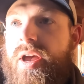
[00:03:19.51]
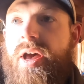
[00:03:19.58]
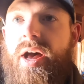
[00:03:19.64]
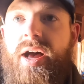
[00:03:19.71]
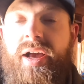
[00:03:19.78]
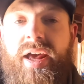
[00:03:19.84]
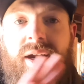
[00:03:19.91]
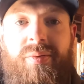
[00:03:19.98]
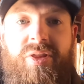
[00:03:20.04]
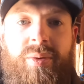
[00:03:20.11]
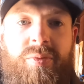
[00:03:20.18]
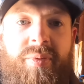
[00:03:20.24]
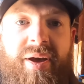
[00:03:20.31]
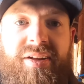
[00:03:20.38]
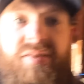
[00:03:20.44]
Got everything
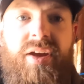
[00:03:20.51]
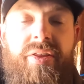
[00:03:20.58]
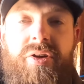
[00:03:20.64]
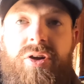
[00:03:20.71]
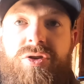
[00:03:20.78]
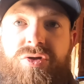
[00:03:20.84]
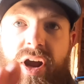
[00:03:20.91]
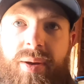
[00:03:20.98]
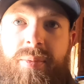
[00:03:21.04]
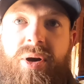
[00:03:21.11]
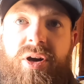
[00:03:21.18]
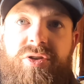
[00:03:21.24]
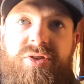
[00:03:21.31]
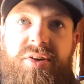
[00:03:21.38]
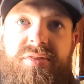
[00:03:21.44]
put back together, track bar
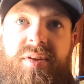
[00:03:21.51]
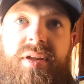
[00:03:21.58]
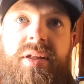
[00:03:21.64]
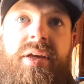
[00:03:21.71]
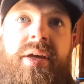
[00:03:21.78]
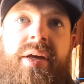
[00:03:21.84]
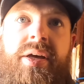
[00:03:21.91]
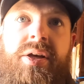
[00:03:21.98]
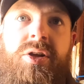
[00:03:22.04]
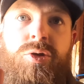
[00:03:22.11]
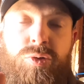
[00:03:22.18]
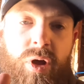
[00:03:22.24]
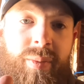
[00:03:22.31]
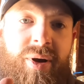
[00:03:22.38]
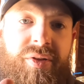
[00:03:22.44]
adjusted,
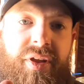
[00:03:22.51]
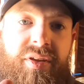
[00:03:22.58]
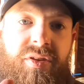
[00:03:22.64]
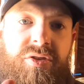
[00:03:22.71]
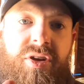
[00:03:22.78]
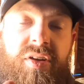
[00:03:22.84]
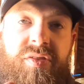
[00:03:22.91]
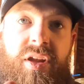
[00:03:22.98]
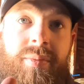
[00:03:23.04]
sway bar links adjusted.